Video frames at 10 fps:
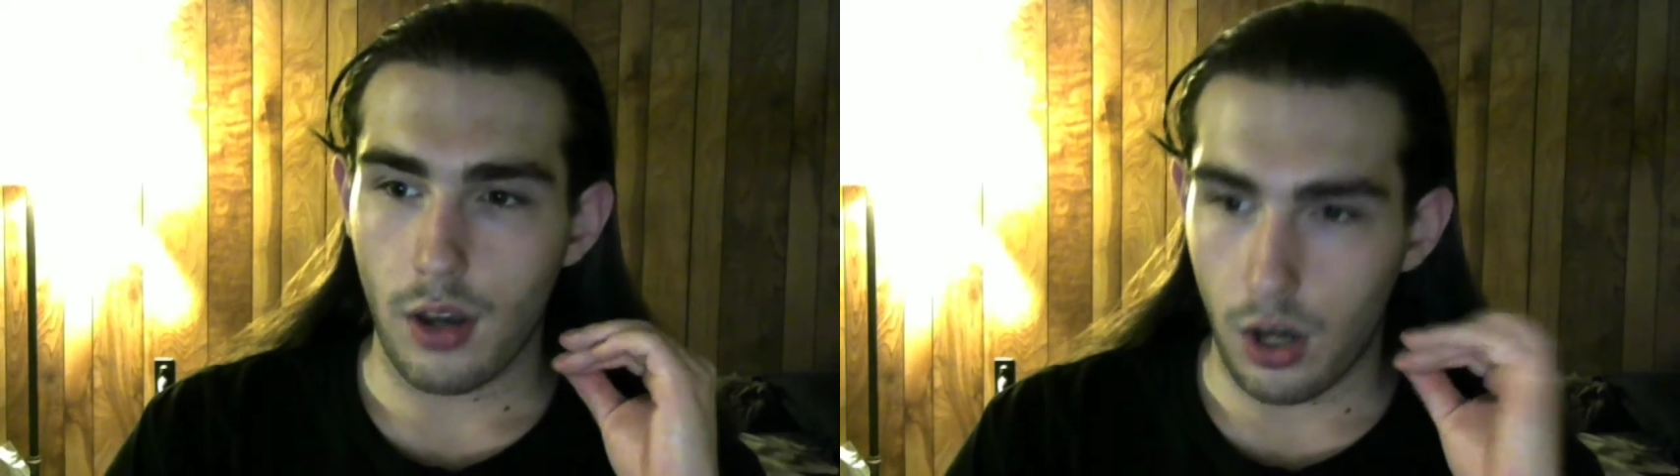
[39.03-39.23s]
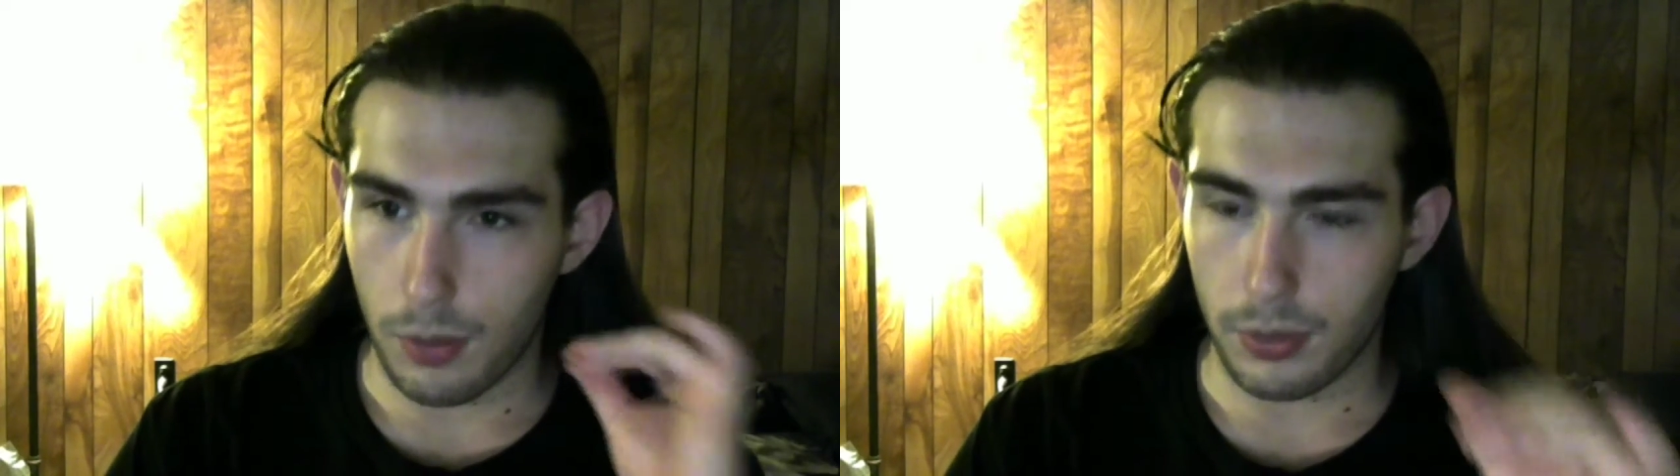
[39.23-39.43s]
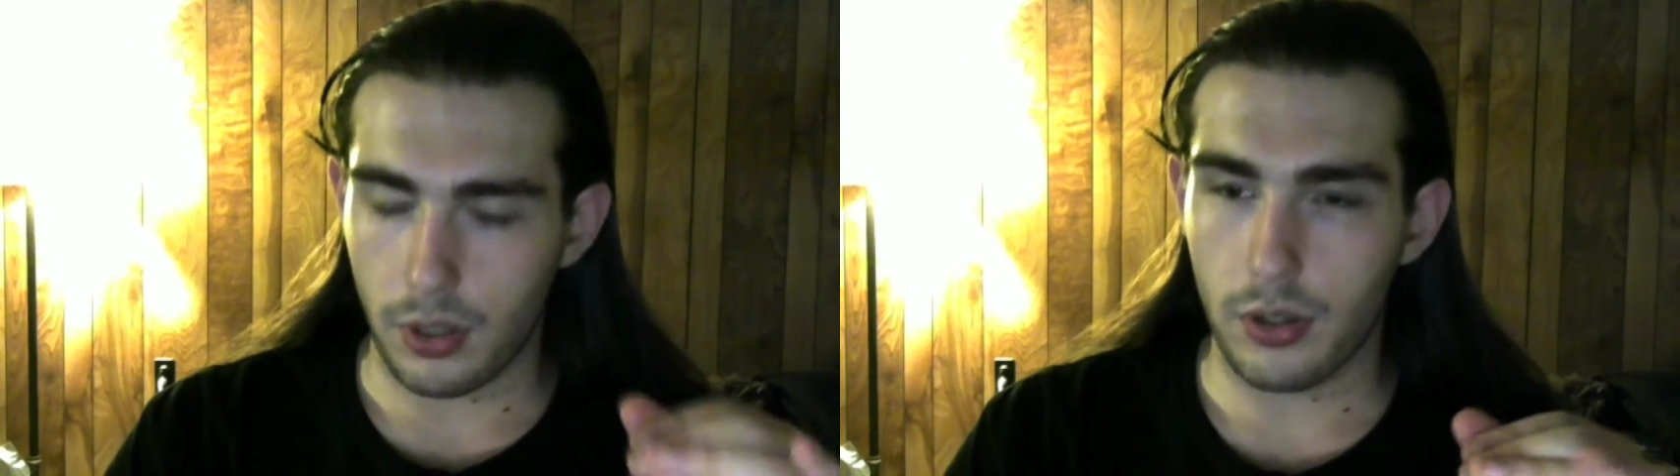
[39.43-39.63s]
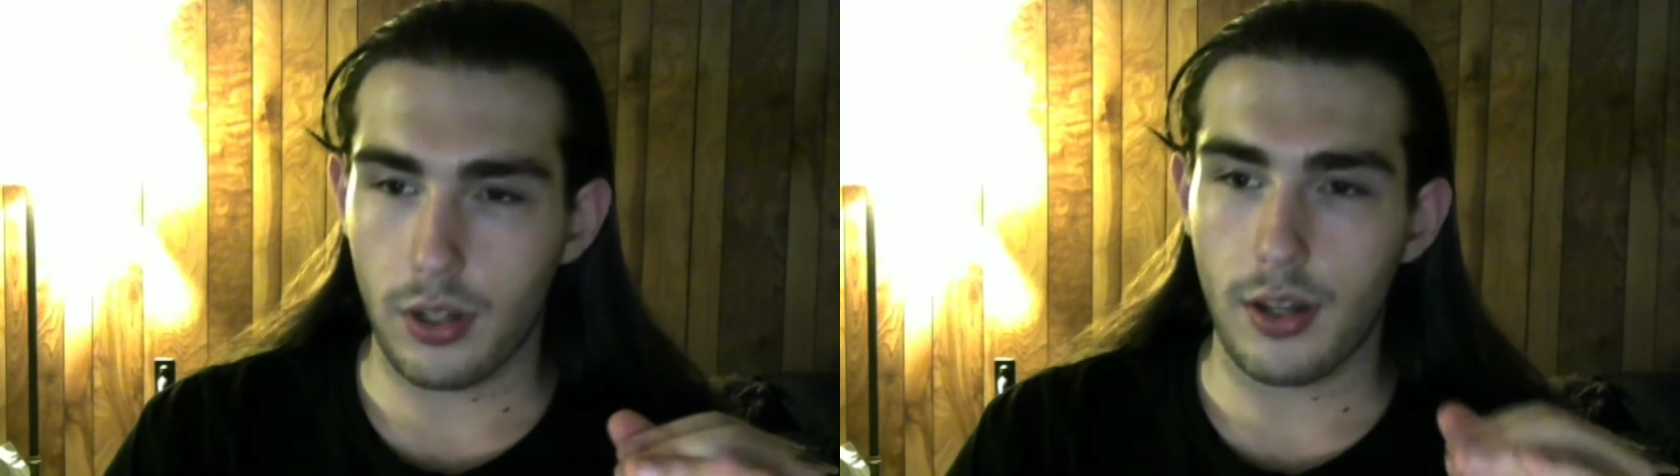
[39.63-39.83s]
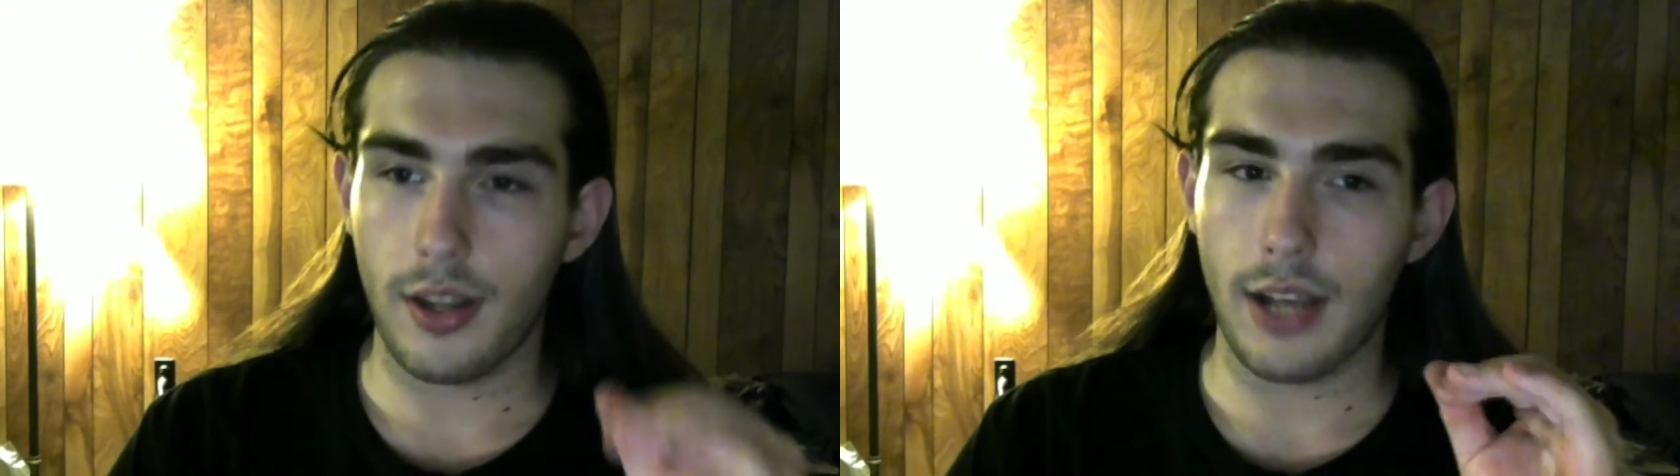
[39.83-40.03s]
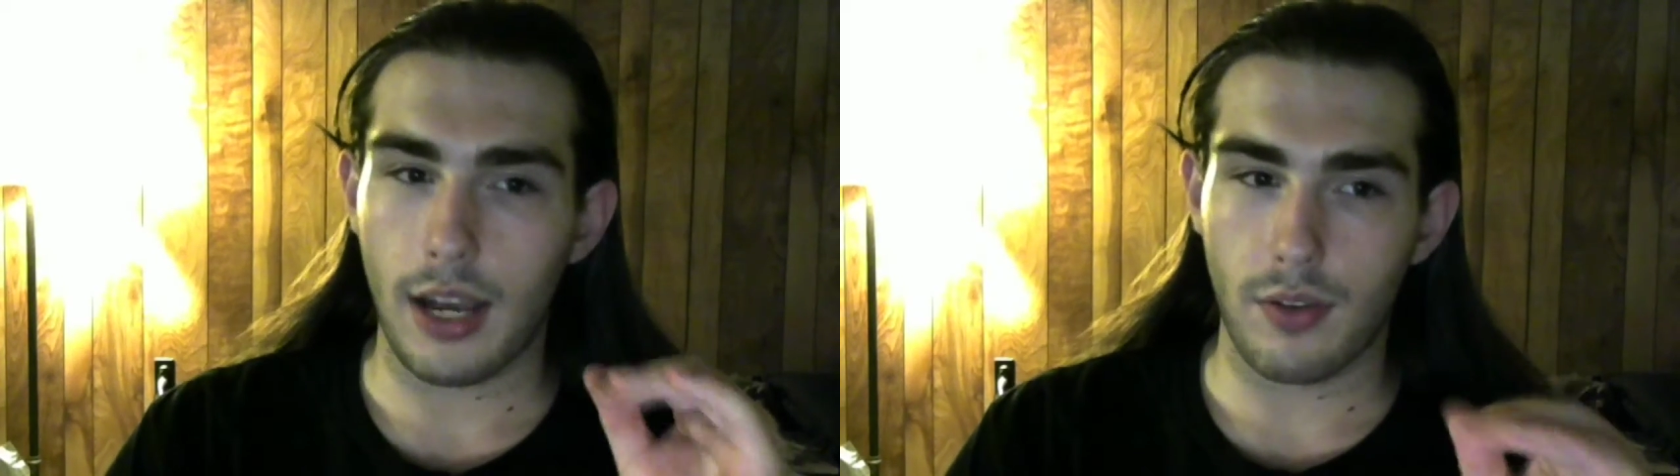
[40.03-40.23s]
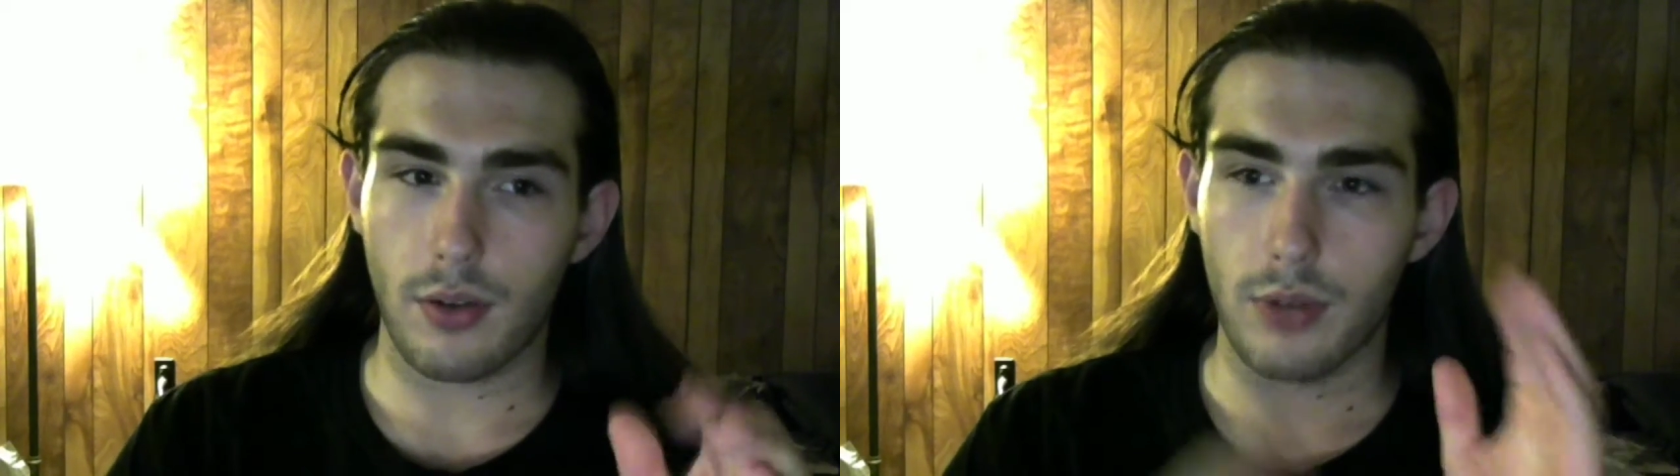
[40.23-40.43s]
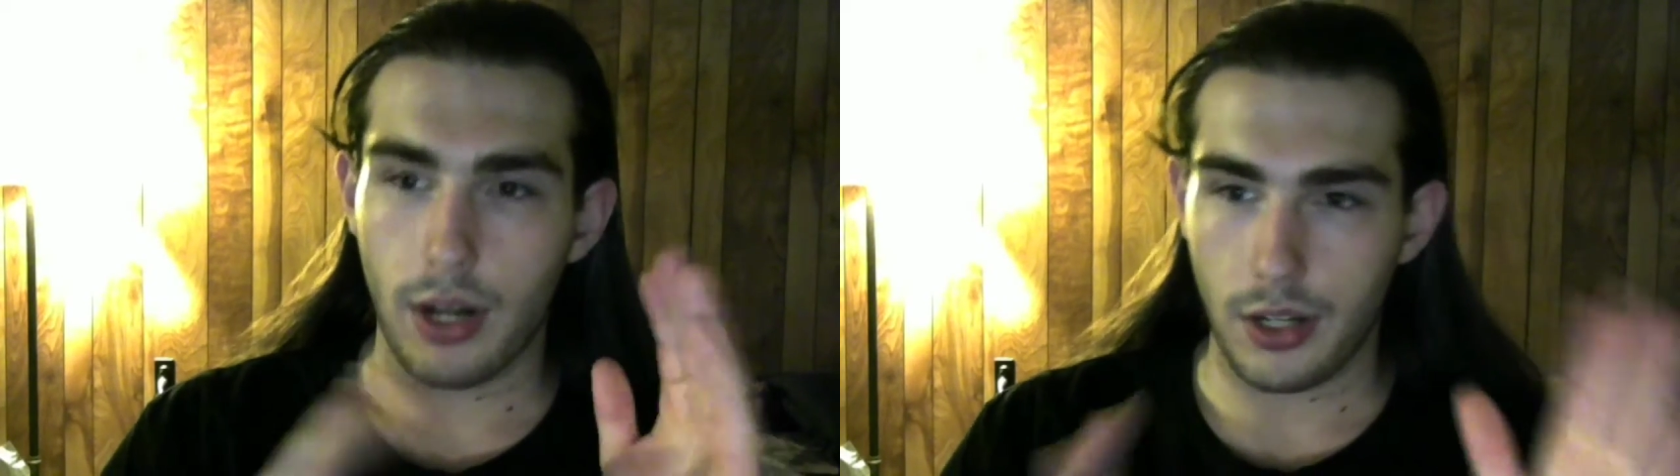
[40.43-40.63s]
upload it and have it
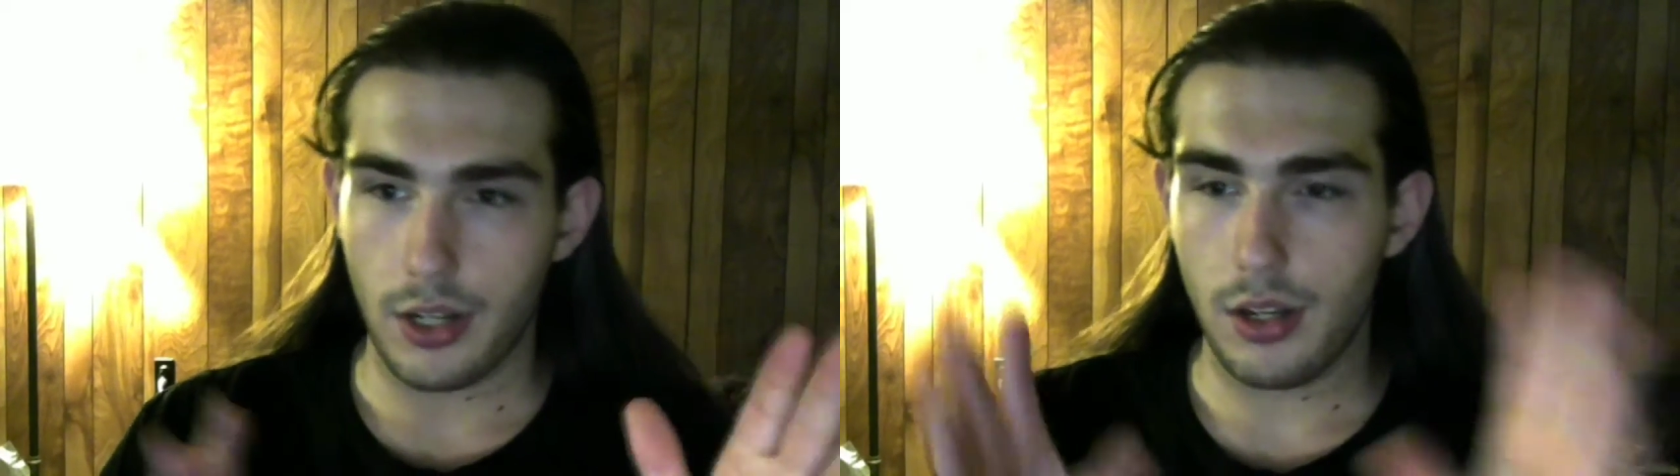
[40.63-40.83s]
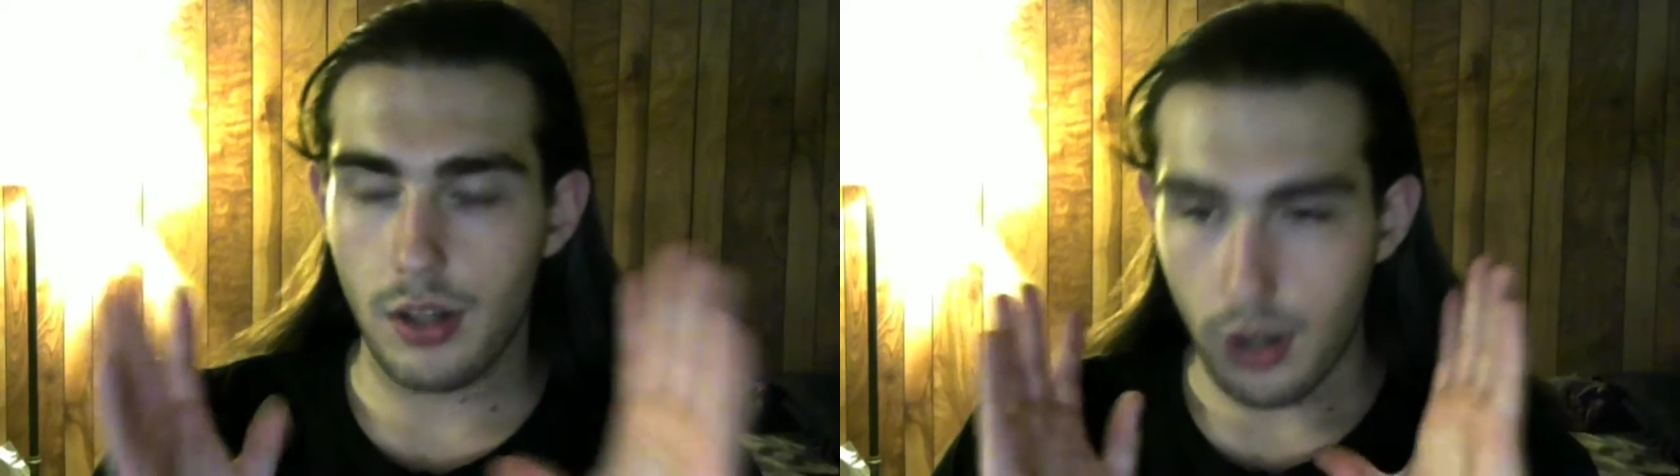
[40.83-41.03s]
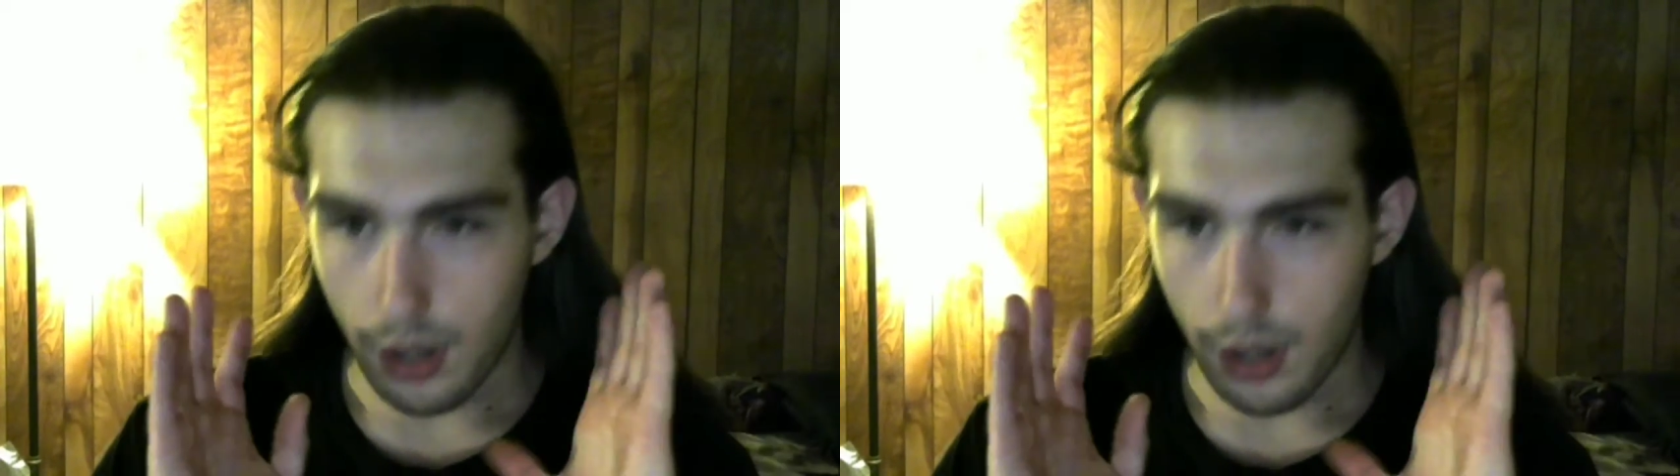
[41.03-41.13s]
ready